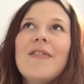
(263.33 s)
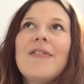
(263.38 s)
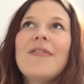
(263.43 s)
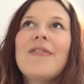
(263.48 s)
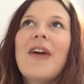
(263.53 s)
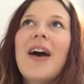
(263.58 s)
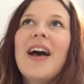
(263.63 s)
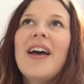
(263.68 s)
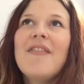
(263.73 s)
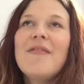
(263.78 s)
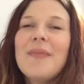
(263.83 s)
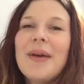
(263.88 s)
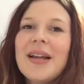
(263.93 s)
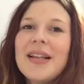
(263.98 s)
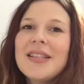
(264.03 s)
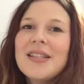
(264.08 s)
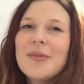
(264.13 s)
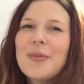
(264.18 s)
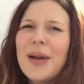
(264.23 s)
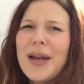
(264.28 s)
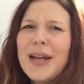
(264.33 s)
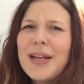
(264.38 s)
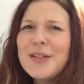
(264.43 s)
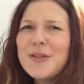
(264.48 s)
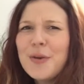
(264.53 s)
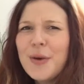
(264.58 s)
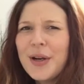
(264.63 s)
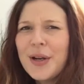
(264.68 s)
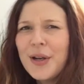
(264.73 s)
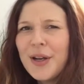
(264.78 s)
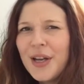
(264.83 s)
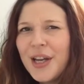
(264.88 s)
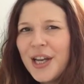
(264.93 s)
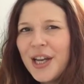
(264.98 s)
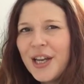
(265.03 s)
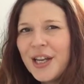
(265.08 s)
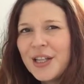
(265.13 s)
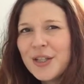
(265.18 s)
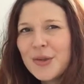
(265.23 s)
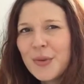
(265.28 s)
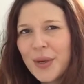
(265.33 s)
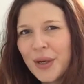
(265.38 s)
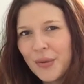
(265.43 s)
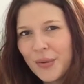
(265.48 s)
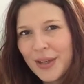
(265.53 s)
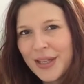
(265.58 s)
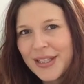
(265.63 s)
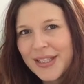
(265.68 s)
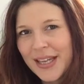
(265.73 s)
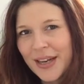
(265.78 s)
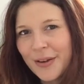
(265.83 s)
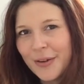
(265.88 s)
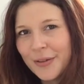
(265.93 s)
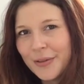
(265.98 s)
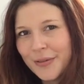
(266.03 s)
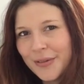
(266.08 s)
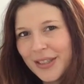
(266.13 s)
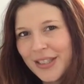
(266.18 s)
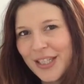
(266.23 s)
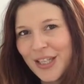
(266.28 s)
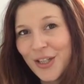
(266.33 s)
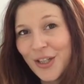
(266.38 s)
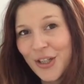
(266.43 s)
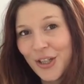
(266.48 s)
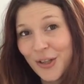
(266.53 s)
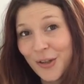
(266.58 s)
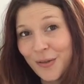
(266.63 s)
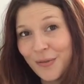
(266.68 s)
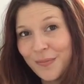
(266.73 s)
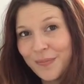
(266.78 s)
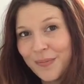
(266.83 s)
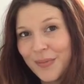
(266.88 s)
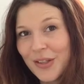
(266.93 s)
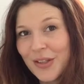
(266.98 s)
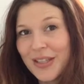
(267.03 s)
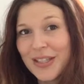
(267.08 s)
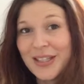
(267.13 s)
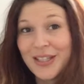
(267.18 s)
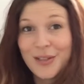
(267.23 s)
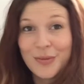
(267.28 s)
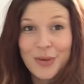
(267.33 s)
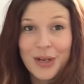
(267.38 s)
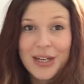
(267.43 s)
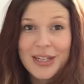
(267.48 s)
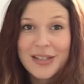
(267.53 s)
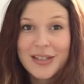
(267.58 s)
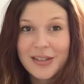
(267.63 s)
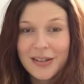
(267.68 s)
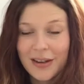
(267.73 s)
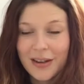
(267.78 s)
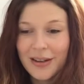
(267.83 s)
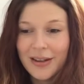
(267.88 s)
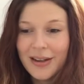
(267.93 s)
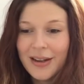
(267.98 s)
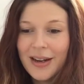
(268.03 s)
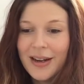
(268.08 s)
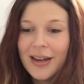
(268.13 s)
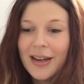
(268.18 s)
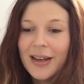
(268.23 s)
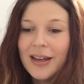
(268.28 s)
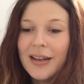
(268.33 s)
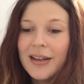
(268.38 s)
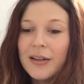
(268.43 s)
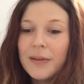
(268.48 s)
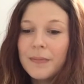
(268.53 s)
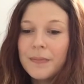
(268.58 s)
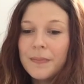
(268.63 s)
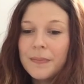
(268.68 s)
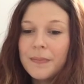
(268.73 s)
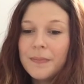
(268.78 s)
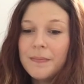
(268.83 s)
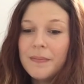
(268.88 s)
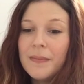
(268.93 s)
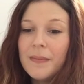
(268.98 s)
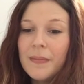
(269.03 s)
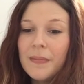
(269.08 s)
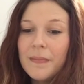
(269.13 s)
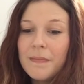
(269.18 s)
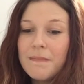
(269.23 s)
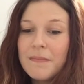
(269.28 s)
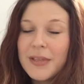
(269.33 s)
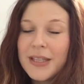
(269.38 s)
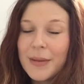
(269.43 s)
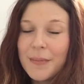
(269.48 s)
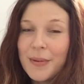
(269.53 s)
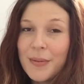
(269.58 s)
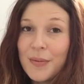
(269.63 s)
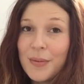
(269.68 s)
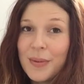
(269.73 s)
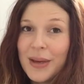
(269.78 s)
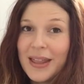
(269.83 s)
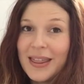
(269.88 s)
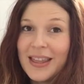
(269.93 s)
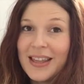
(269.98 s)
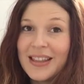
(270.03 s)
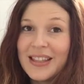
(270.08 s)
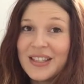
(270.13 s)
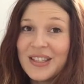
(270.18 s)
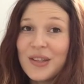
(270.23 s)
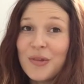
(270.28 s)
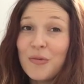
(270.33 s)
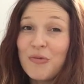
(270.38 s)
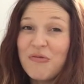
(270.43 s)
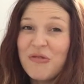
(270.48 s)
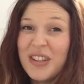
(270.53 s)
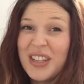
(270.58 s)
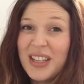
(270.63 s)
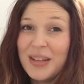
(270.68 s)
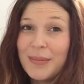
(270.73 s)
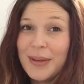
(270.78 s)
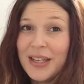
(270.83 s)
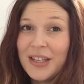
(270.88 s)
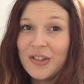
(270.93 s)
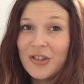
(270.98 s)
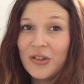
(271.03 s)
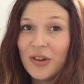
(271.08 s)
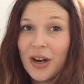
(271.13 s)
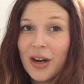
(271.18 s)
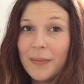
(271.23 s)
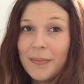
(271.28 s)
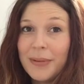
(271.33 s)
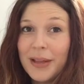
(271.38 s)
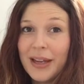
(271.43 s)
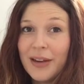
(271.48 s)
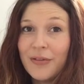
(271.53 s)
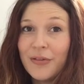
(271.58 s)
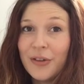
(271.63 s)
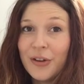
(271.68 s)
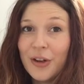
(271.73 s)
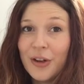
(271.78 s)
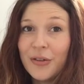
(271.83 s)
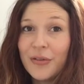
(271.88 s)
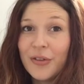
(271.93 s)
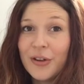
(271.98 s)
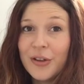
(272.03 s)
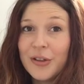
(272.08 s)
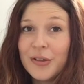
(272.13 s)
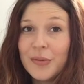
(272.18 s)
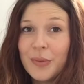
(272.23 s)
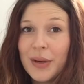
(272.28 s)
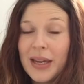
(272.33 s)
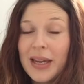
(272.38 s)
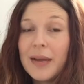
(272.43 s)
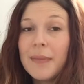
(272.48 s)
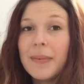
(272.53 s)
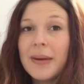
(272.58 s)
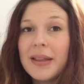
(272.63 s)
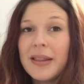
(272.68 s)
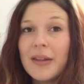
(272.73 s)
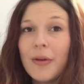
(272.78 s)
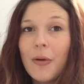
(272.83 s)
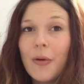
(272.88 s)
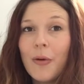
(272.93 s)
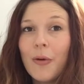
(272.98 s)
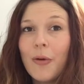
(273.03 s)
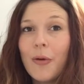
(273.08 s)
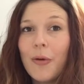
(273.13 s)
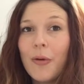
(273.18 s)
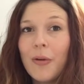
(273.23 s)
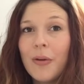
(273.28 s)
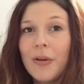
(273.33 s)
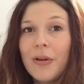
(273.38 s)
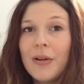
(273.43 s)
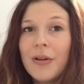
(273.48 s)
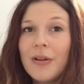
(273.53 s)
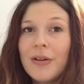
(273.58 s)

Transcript: 5 months away, 20 weeks out. It's in June. So this is where I start. Some people might think this is a really big drop like for your first week, but the whole